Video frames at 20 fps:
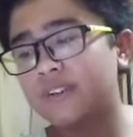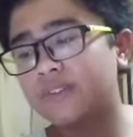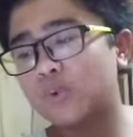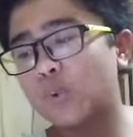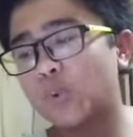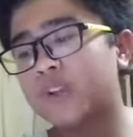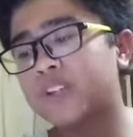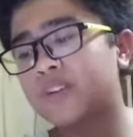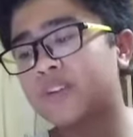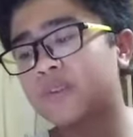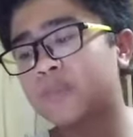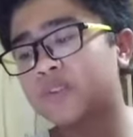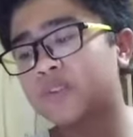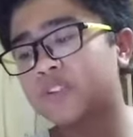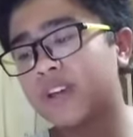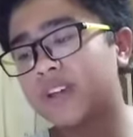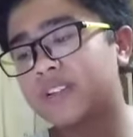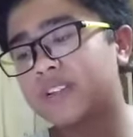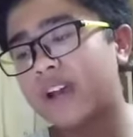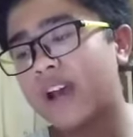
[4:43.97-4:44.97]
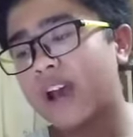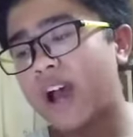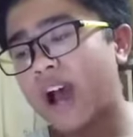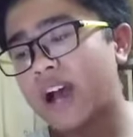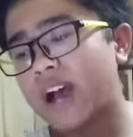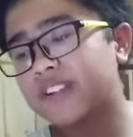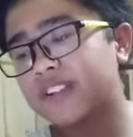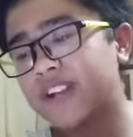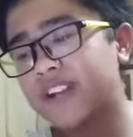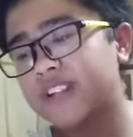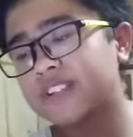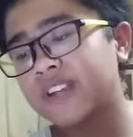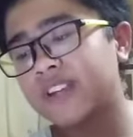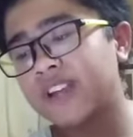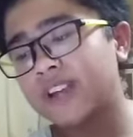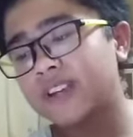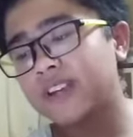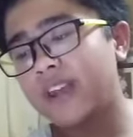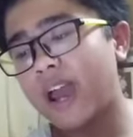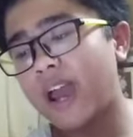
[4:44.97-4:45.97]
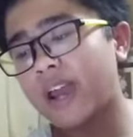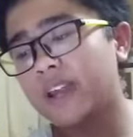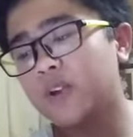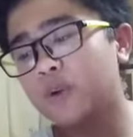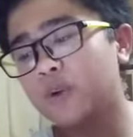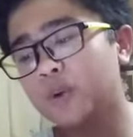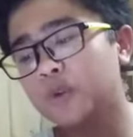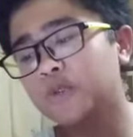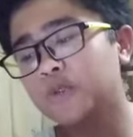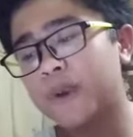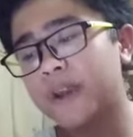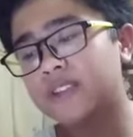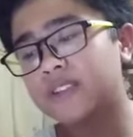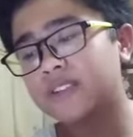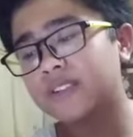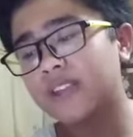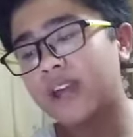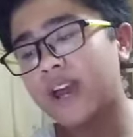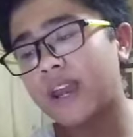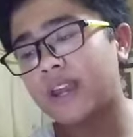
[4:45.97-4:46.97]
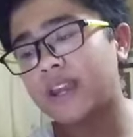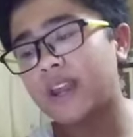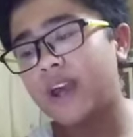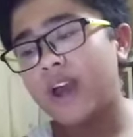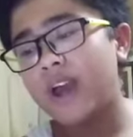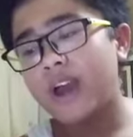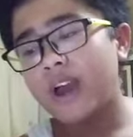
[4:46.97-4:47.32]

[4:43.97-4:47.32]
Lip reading: 27%, Hazaras, 9, Uzbeks, 9,